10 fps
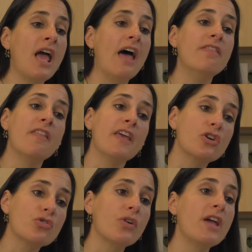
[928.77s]
and then they
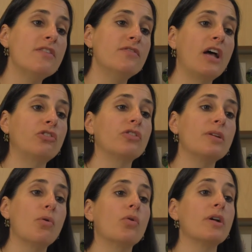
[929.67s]
crave naturally
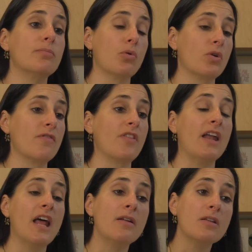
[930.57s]
more and more of
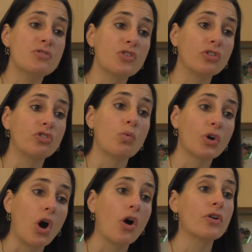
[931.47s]
that and start to
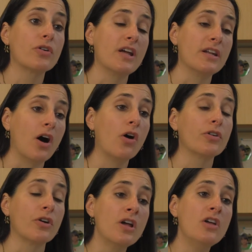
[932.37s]
work harder and
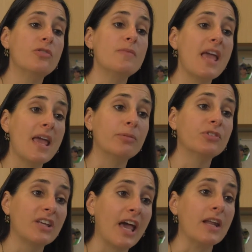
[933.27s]
harder to be able
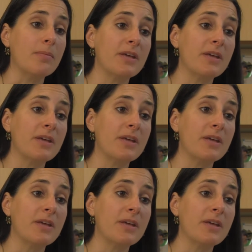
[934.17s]
to get it,